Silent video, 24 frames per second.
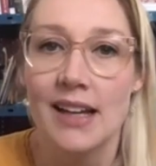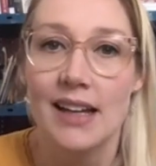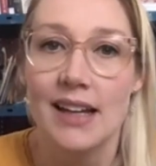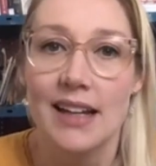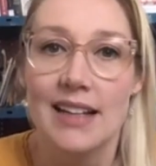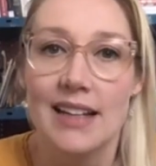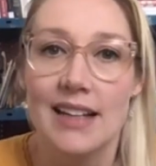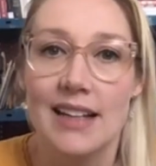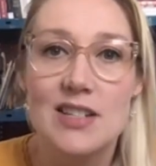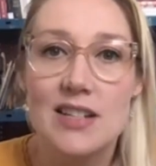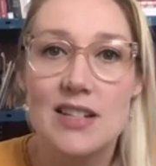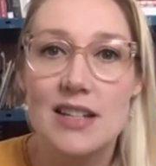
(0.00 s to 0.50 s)

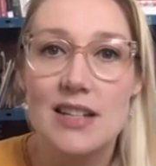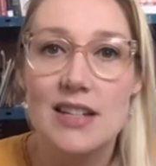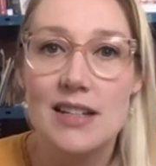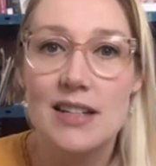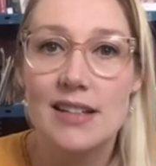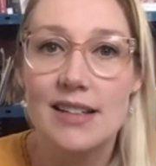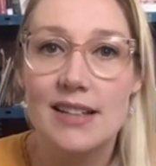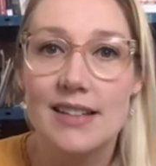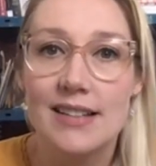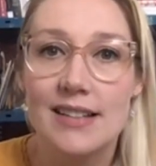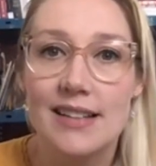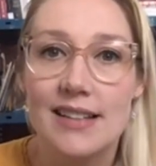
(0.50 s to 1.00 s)
and
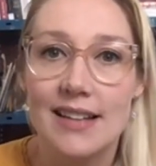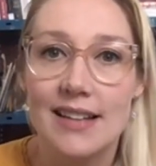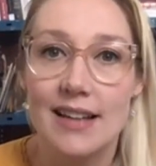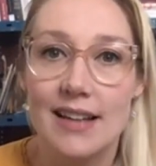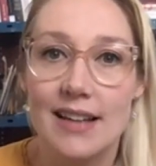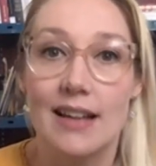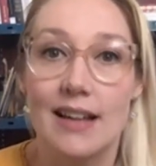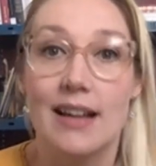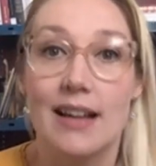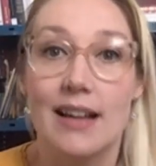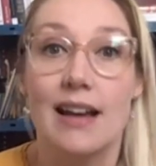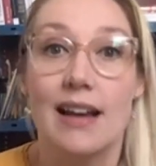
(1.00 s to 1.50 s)
she
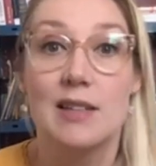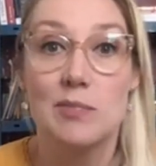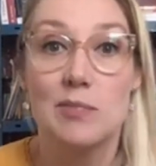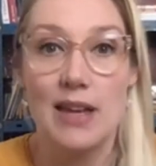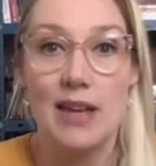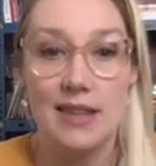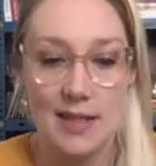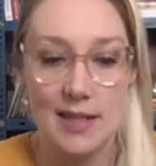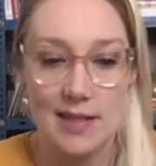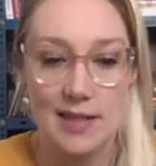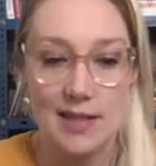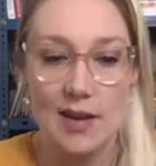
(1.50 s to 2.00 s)
has made
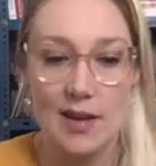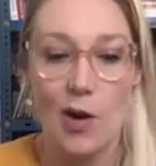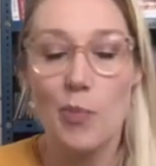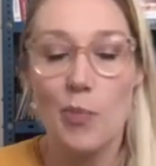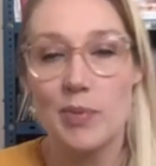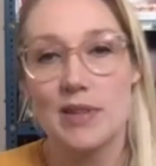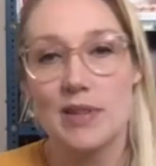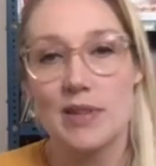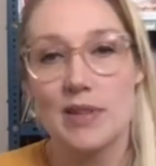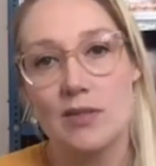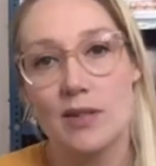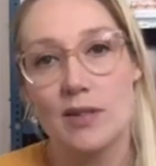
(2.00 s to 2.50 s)
these
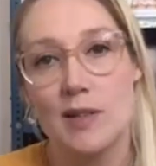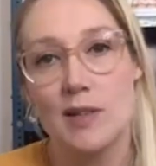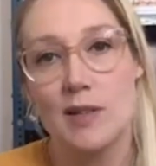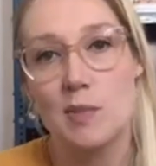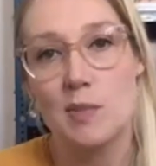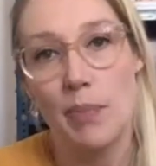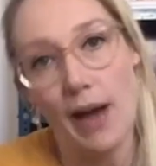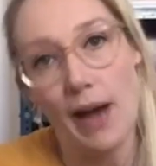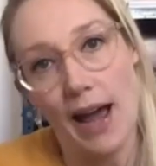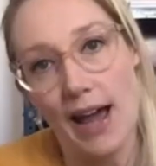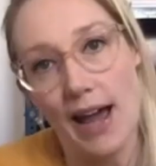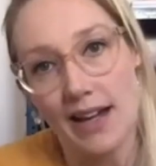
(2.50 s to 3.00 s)
open source
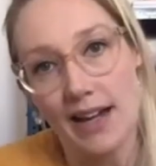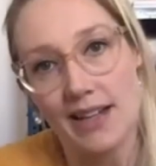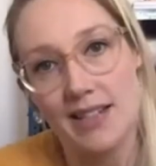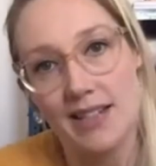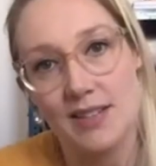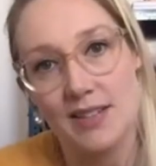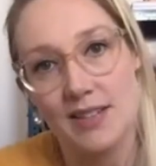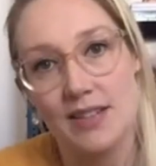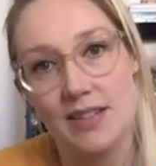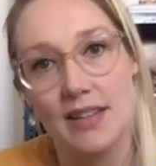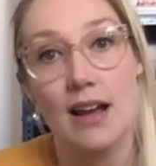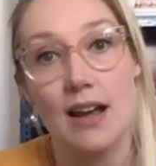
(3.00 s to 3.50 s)

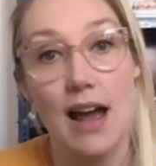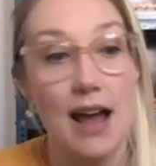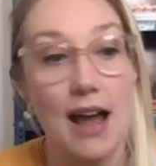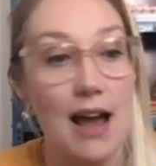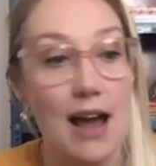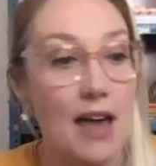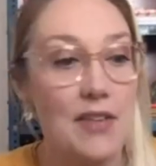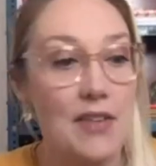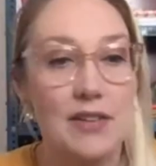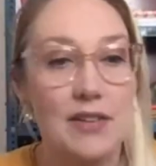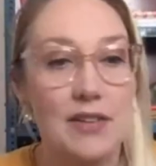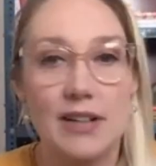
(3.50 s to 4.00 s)
packs that
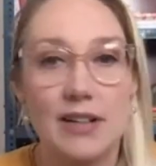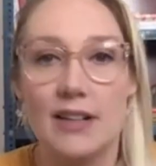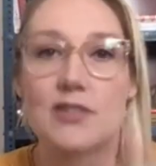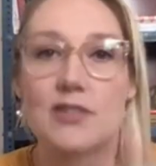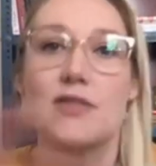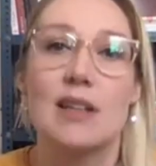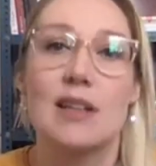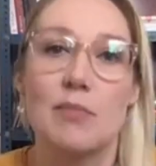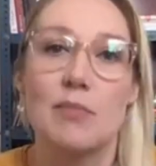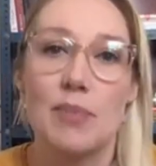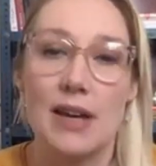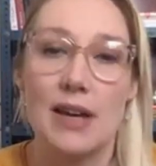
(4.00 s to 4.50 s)
other
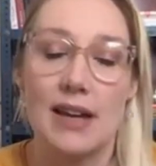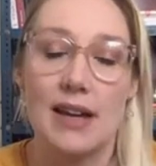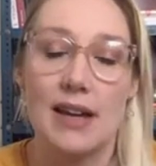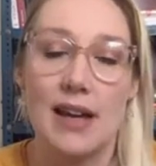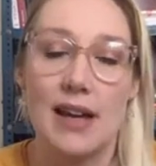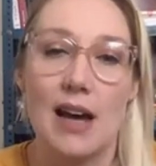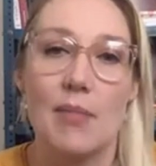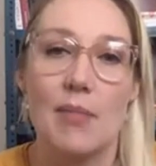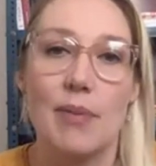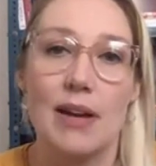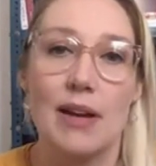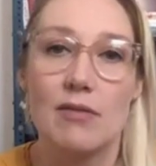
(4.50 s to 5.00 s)
countries can pick
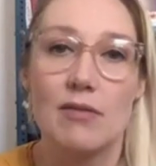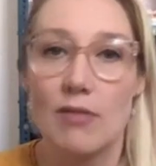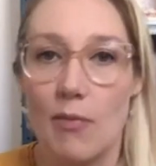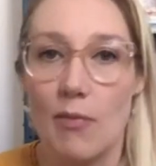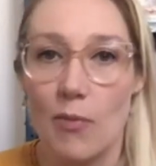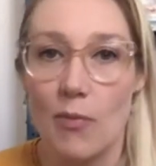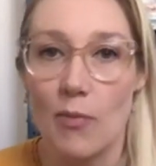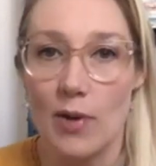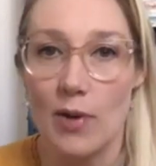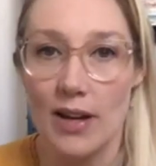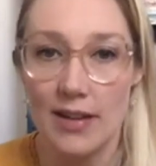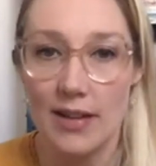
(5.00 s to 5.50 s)
up and
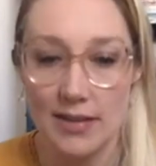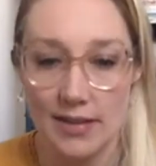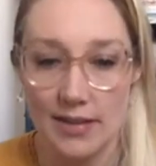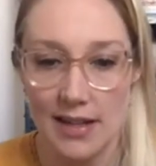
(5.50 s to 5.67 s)
run with.